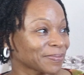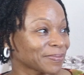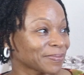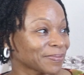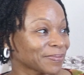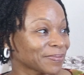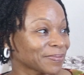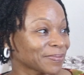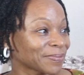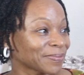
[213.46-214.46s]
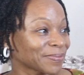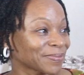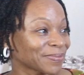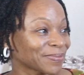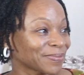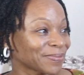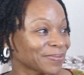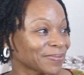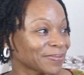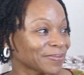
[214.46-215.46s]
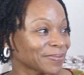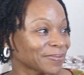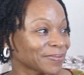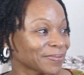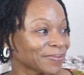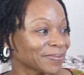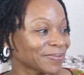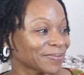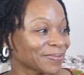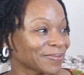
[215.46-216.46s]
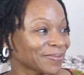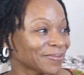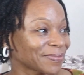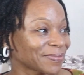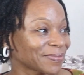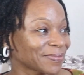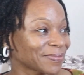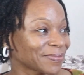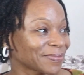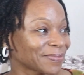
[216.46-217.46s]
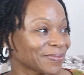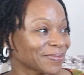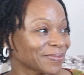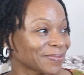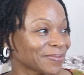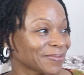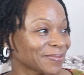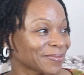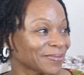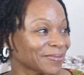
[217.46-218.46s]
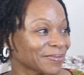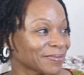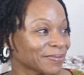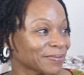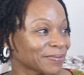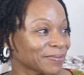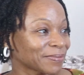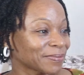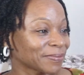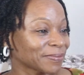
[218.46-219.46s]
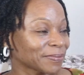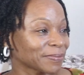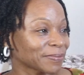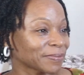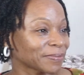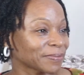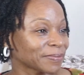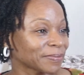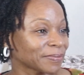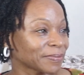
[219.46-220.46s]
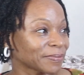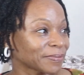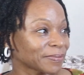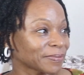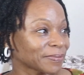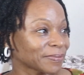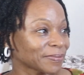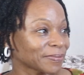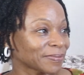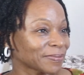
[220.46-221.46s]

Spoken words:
This person isn't speaking.